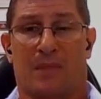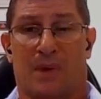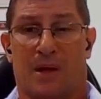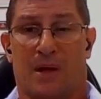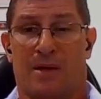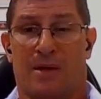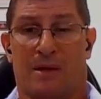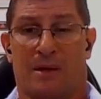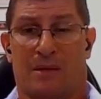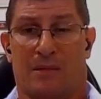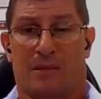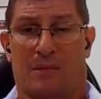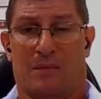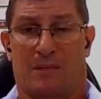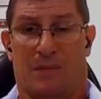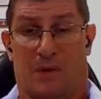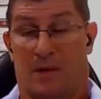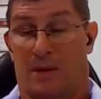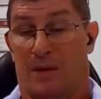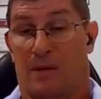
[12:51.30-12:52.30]
in the,
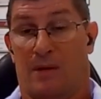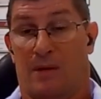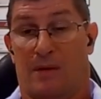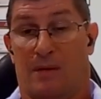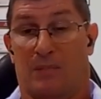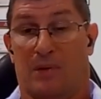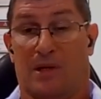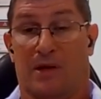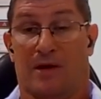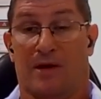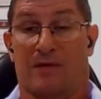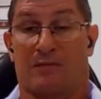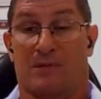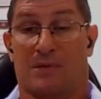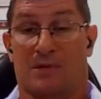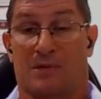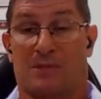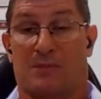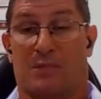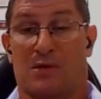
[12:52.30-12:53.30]
I believe
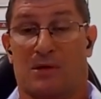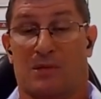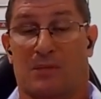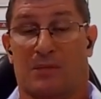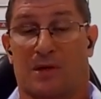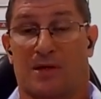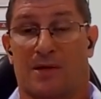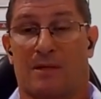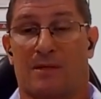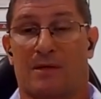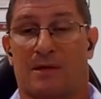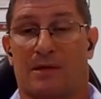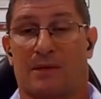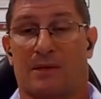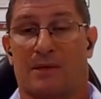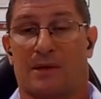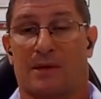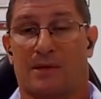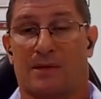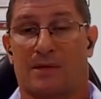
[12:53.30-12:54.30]
it's possibly
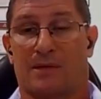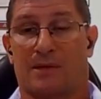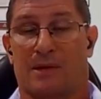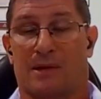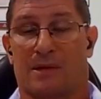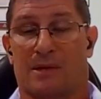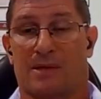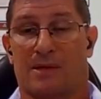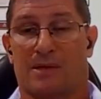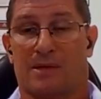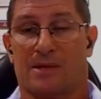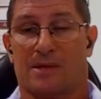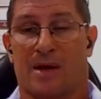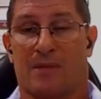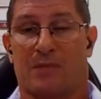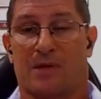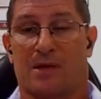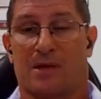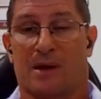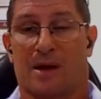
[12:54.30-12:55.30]
still the
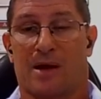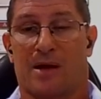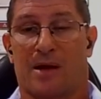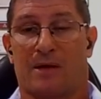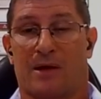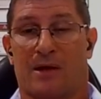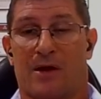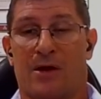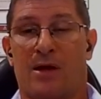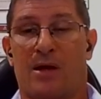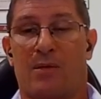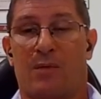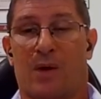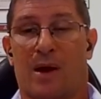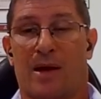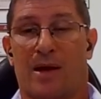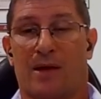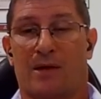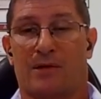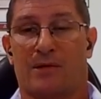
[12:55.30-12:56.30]
same today, the only
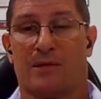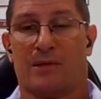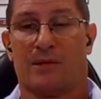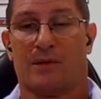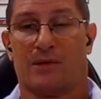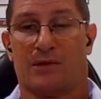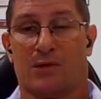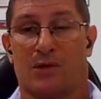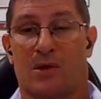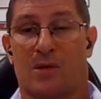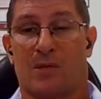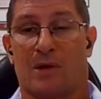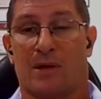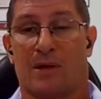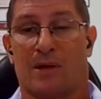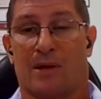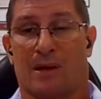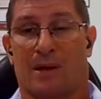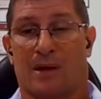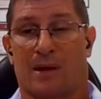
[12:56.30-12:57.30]
way to
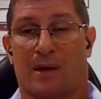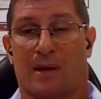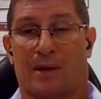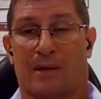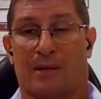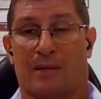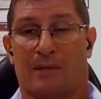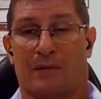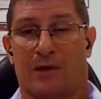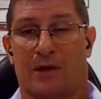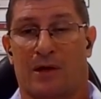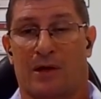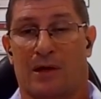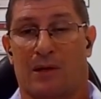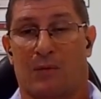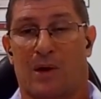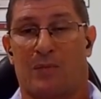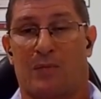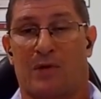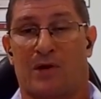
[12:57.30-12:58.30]
determine a
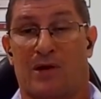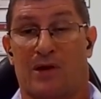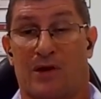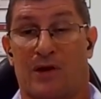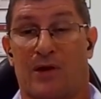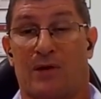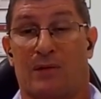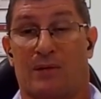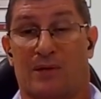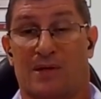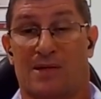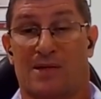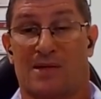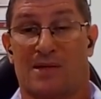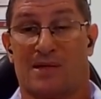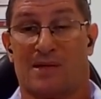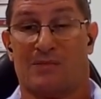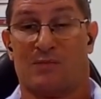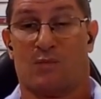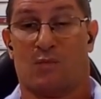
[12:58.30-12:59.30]
nuclear weapon yield is
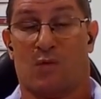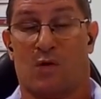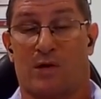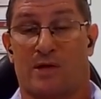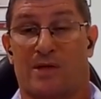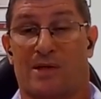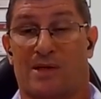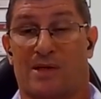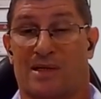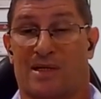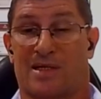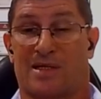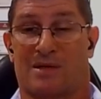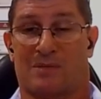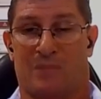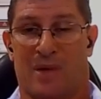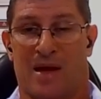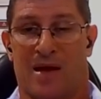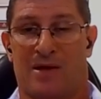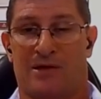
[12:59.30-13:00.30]
to watch its
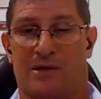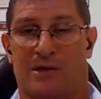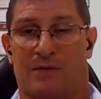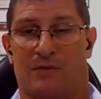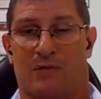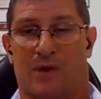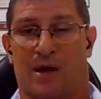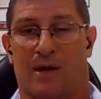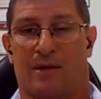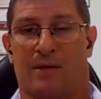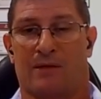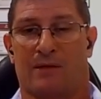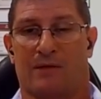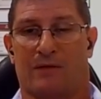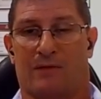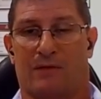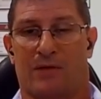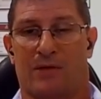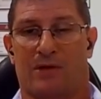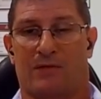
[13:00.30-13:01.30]
expansion rate in
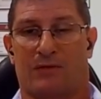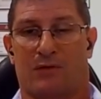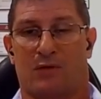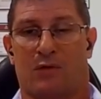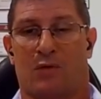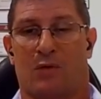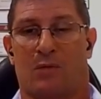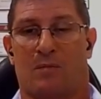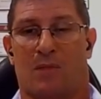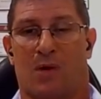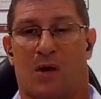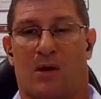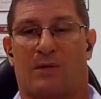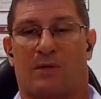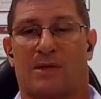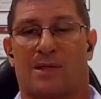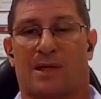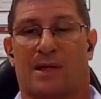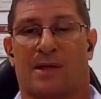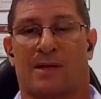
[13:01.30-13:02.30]
the first few
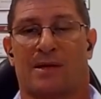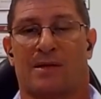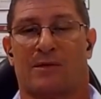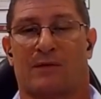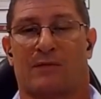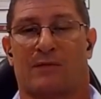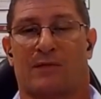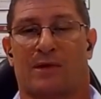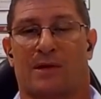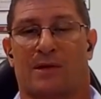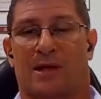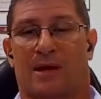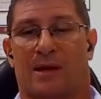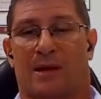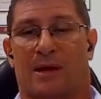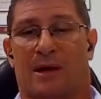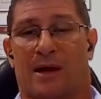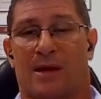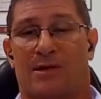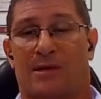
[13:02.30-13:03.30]
microseconds of the
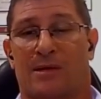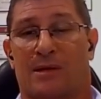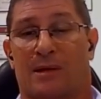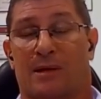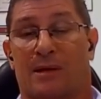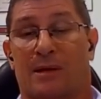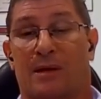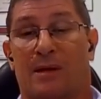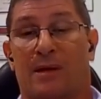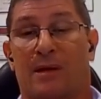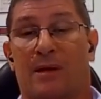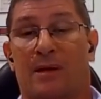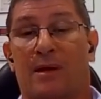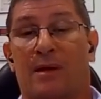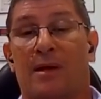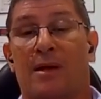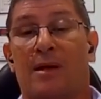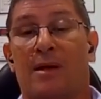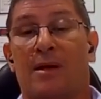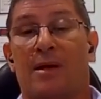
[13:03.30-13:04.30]
detonation.
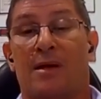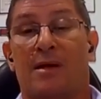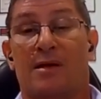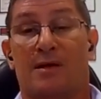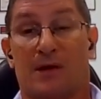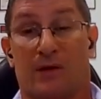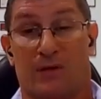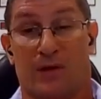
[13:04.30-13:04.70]
So